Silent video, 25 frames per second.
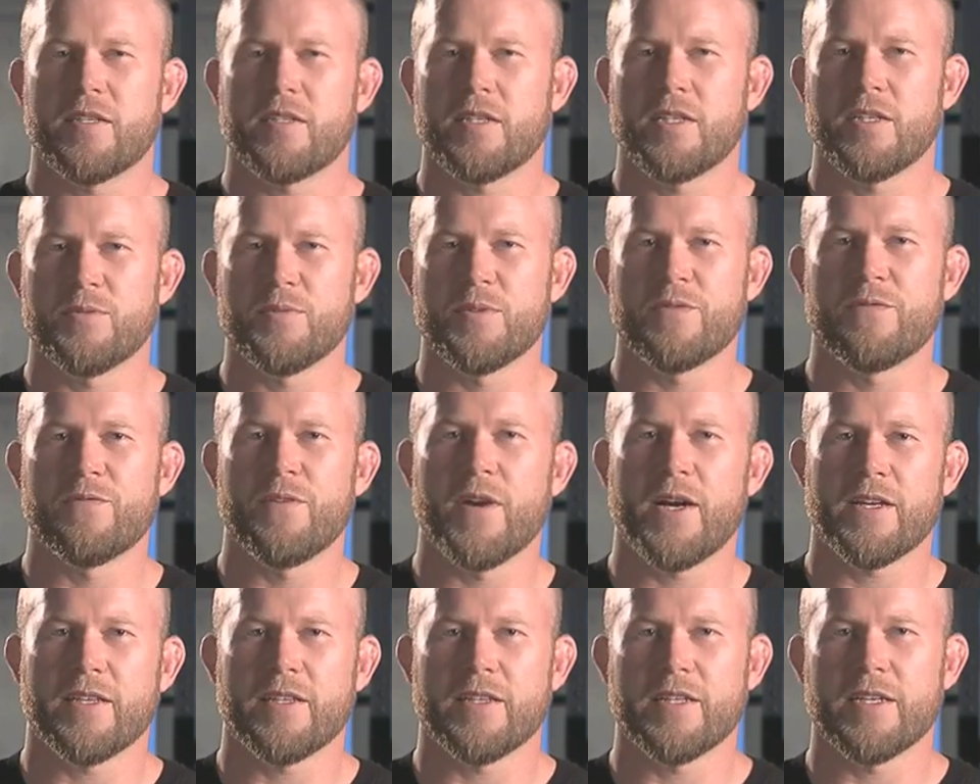sees me
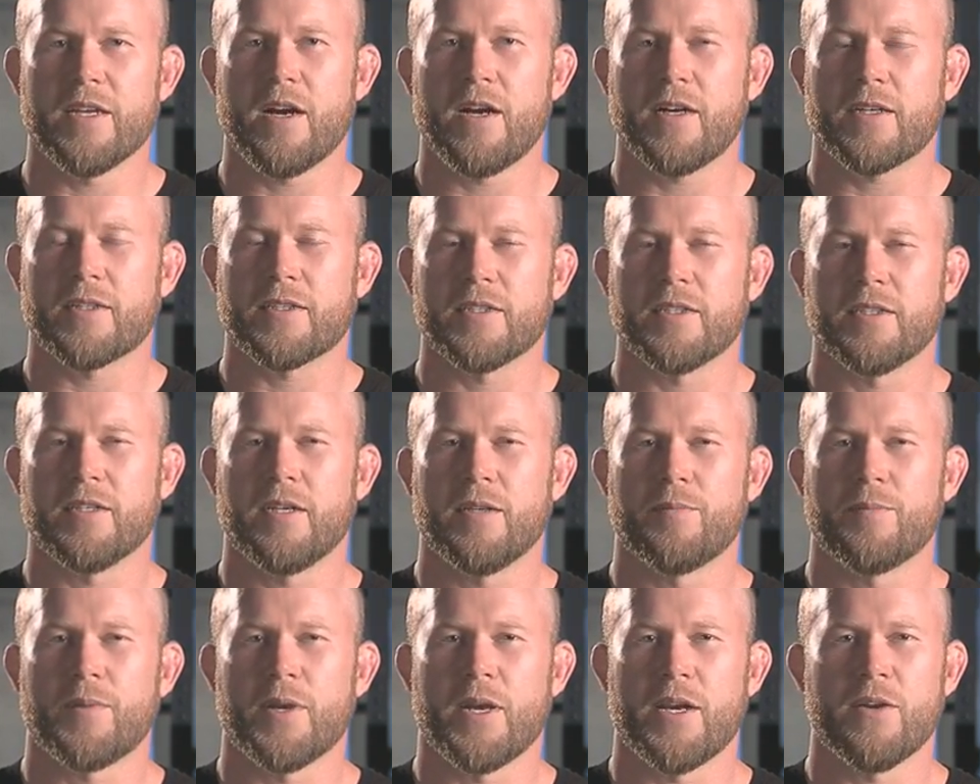fight in the
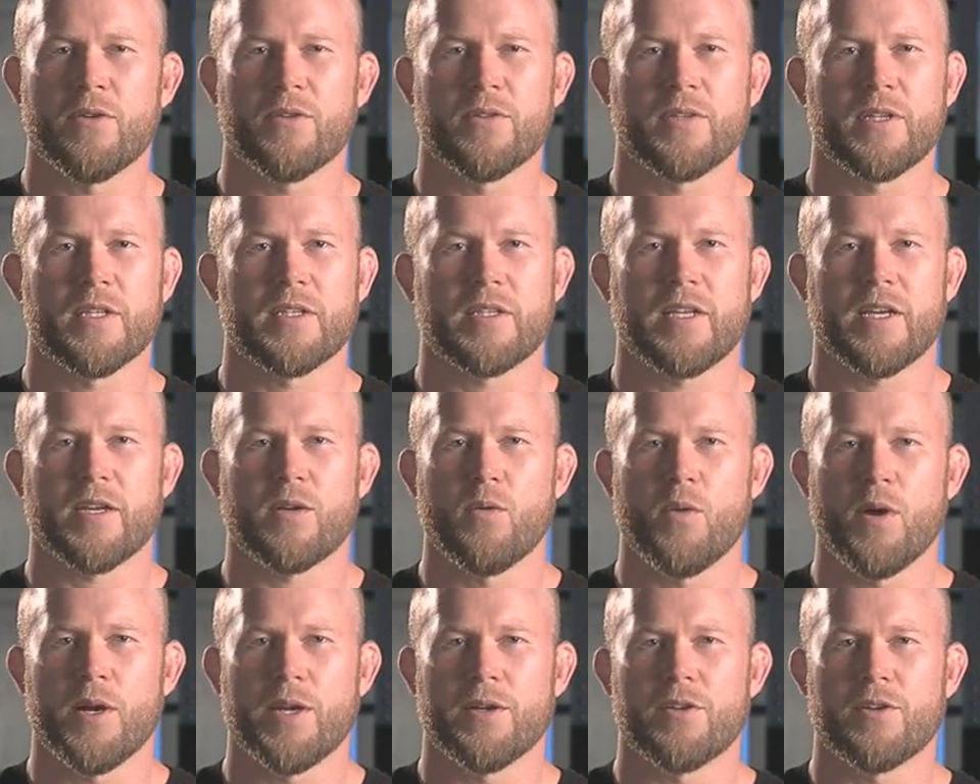octagon, but I don't think they
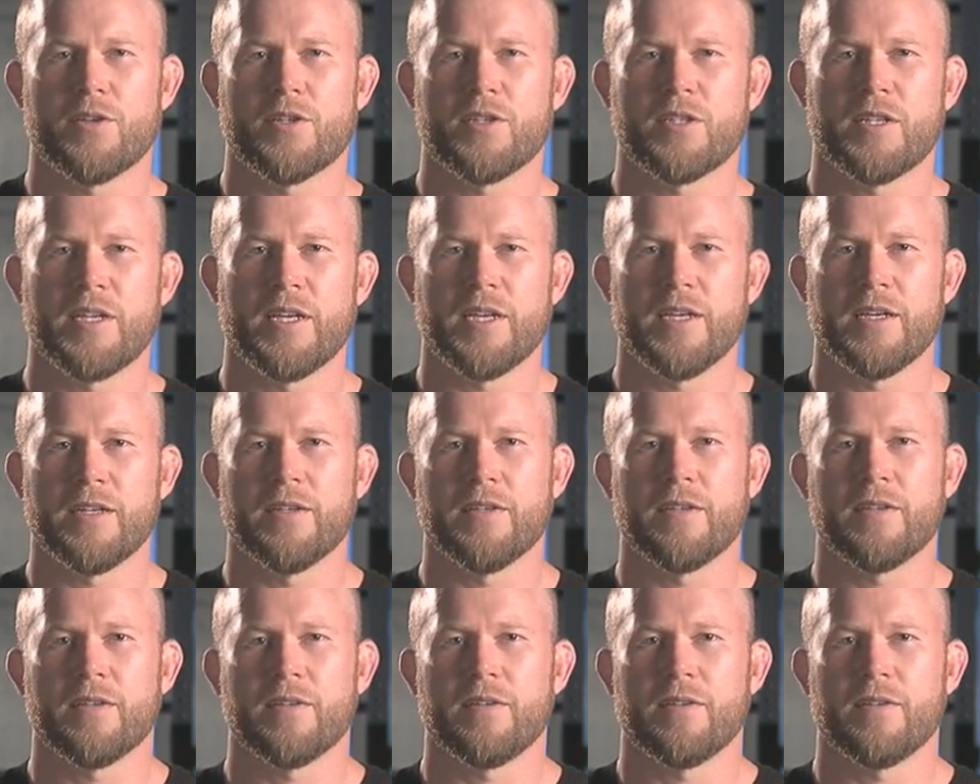quite understand